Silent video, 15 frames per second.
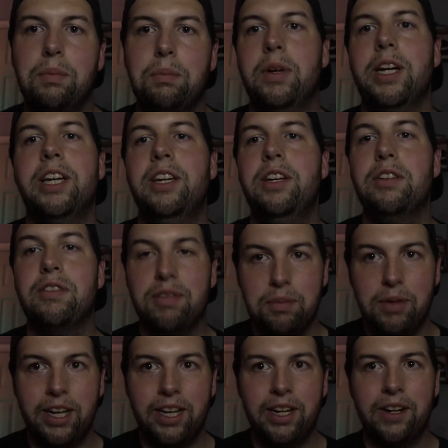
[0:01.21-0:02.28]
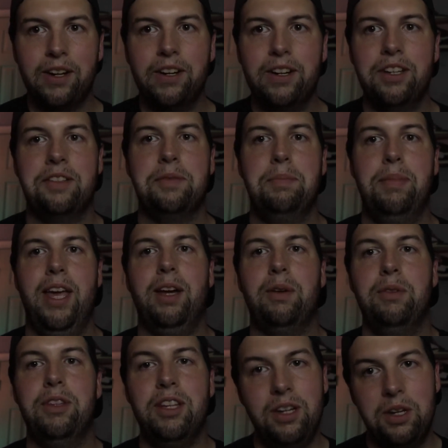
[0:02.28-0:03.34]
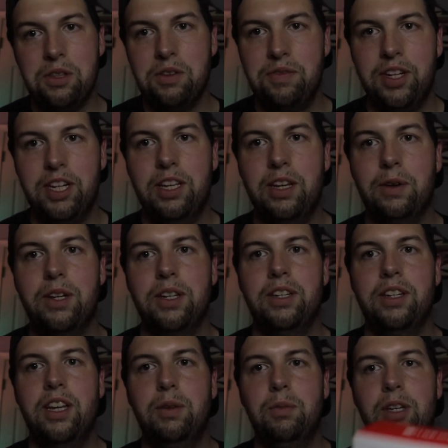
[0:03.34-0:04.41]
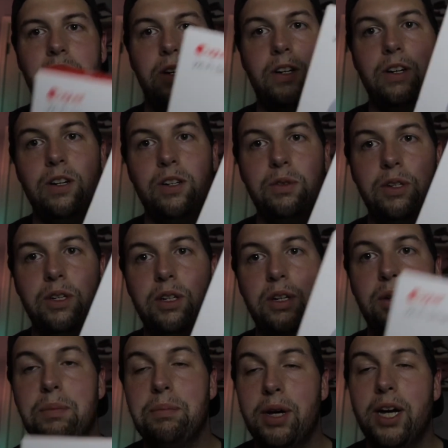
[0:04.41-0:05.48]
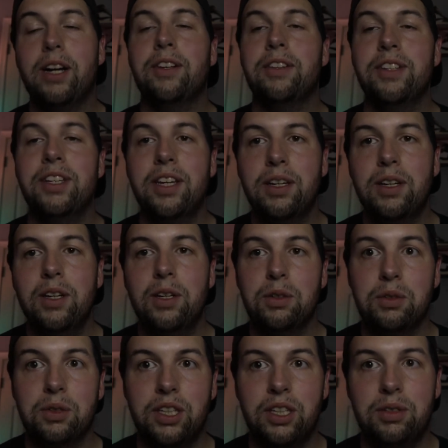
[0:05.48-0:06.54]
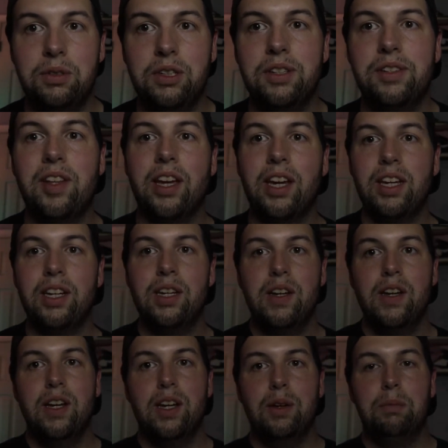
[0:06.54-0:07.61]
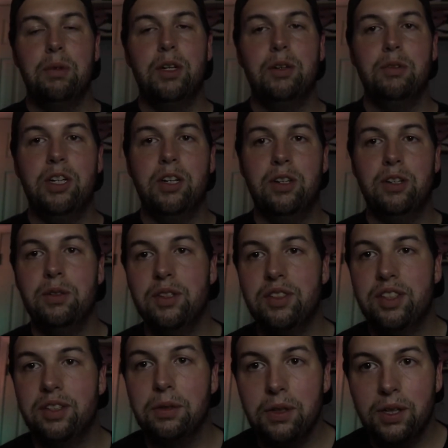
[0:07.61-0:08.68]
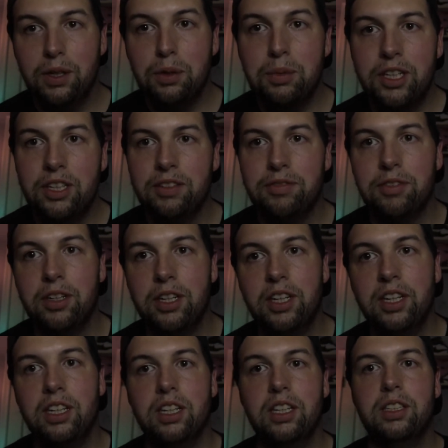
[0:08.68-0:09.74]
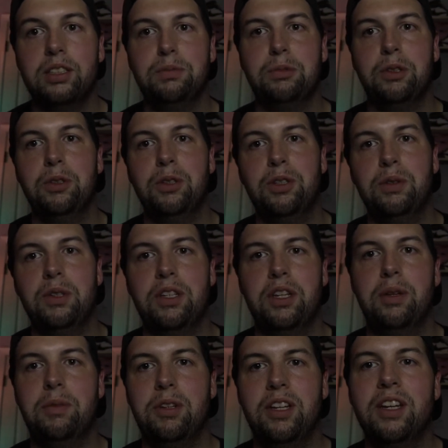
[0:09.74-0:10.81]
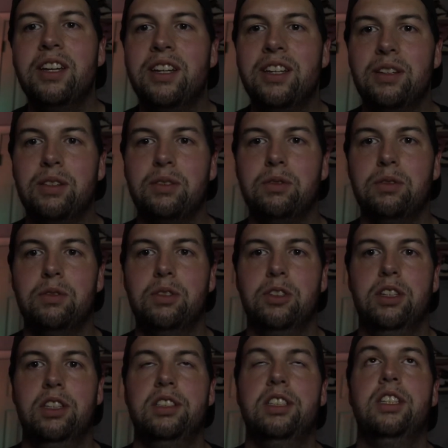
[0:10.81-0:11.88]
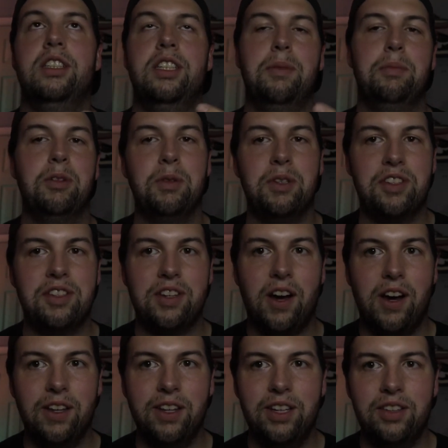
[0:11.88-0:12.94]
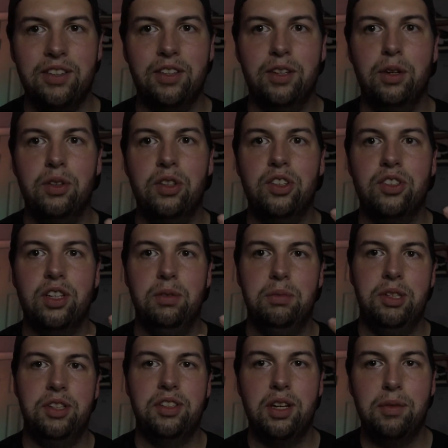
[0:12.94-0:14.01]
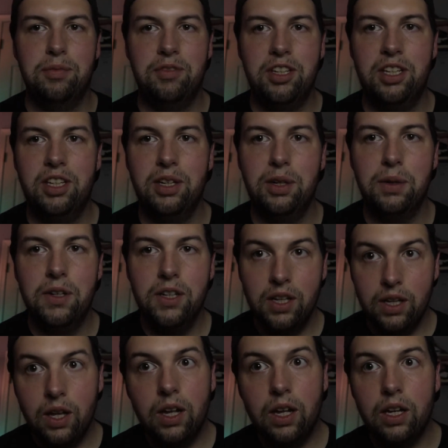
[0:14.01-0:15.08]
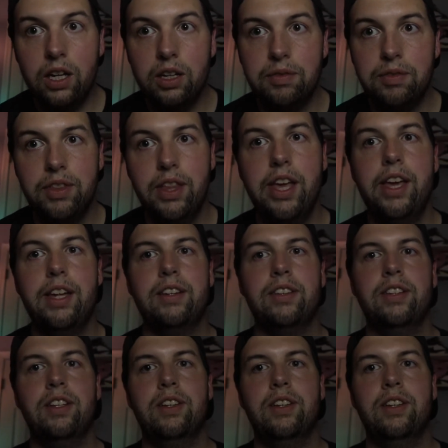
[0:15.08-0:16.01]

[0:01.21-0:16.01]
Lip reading: Mike here from Mike and Curtis, back with another video, and today we are doing an unboxing, which we'll get to in a second, but we are doing something a little bit different. I'm going to attempt to install it, so there's going to be some video of that.